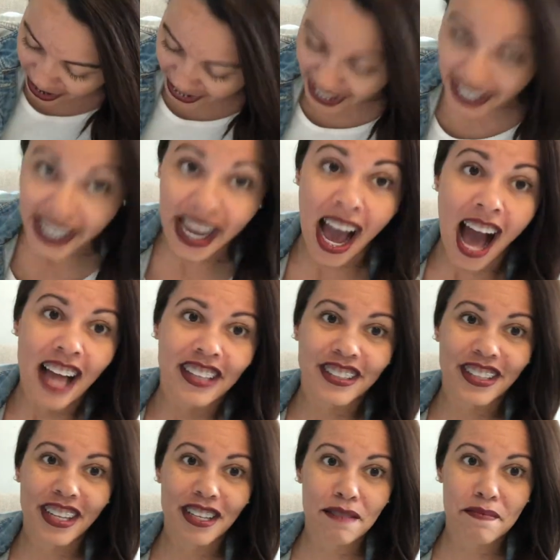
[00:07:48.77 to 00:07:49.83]
the
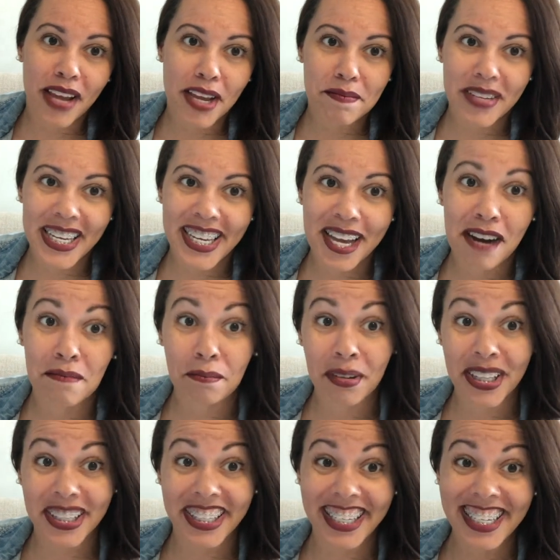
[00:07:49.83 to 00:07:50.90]
Lillebaby
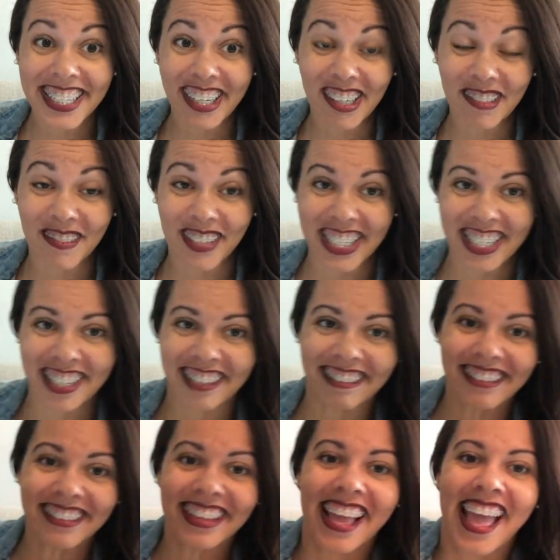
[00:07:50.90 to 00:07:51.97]
Complete
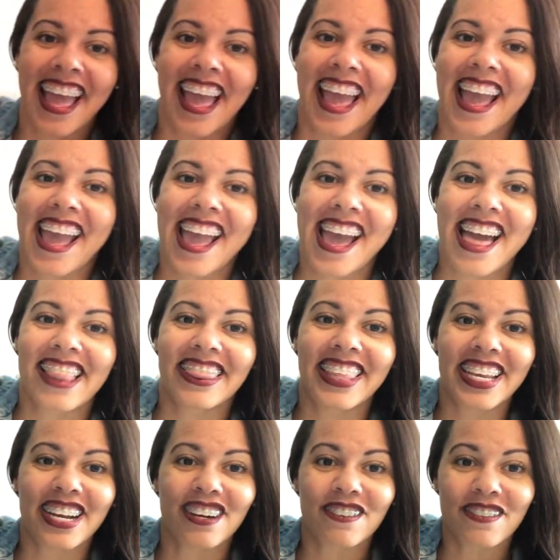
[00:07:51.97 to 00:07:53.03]
Original. And
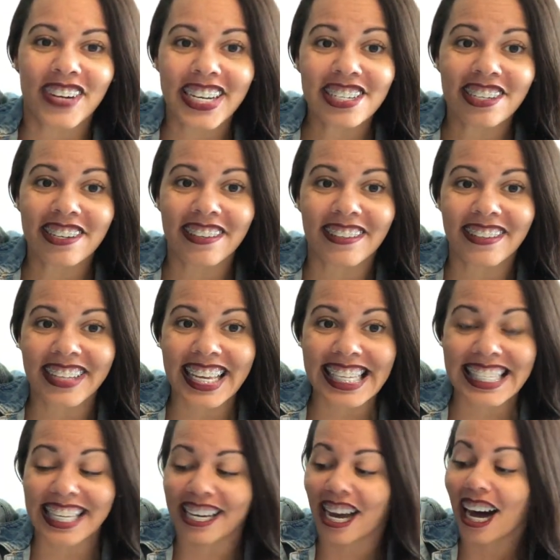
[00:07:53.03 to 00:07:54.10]
the original
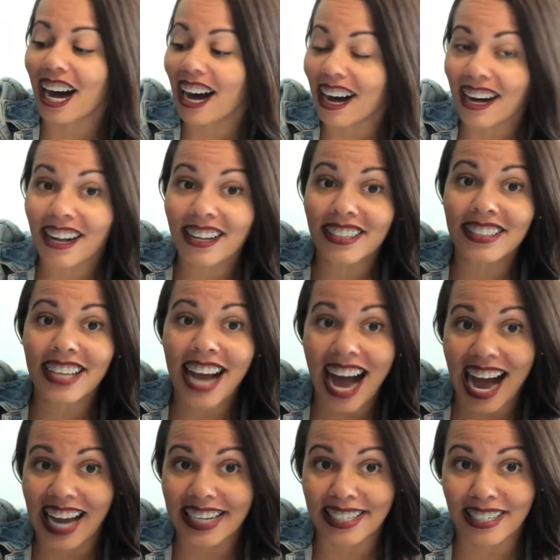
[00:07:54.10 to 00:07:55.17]
is an all
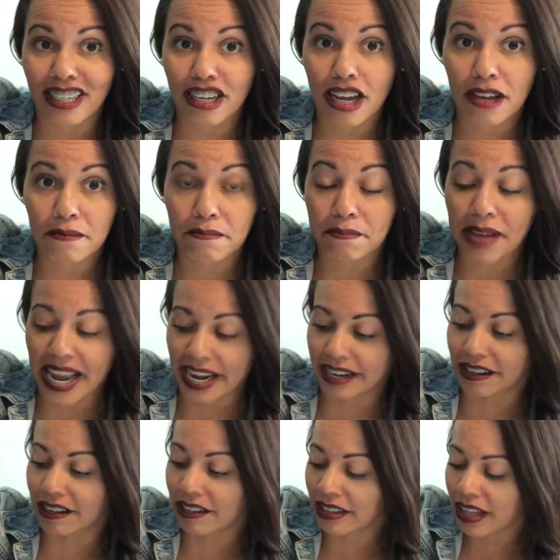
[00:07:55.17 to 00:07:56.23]
cotton
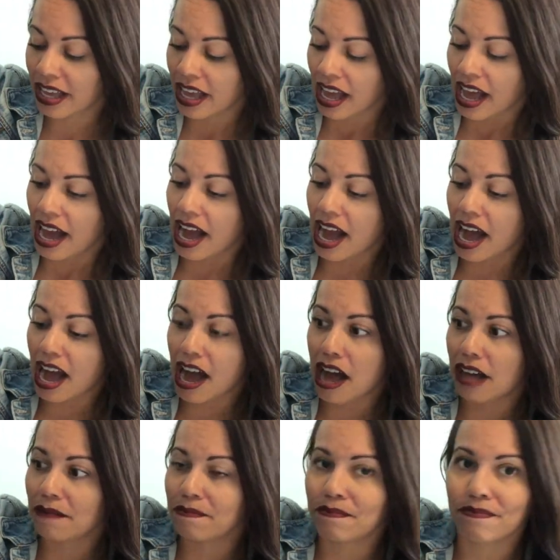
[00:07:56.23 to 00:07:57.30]
panel.
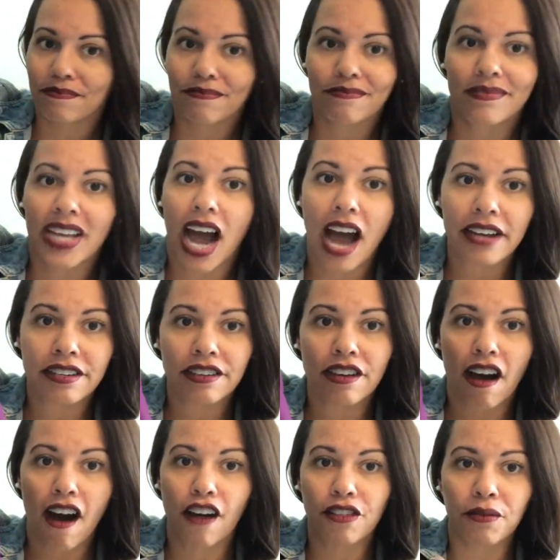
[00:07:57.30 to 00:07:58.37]
Cotton
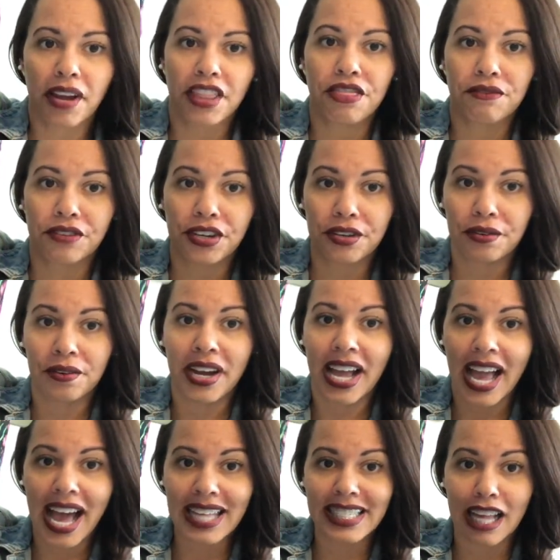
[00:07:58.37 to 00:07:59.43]
all the way through,
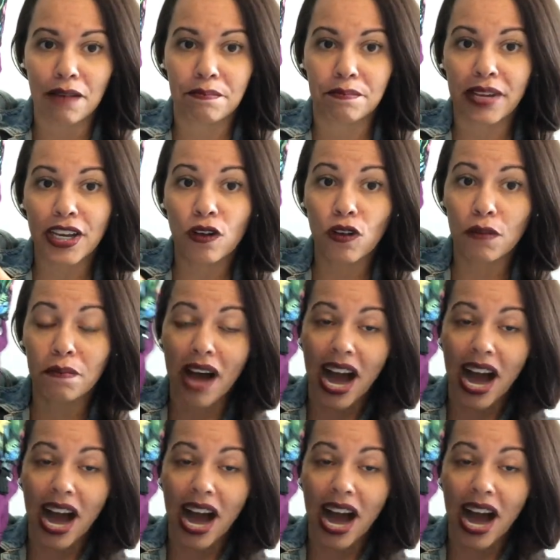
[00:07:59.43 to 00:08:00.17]
has that big old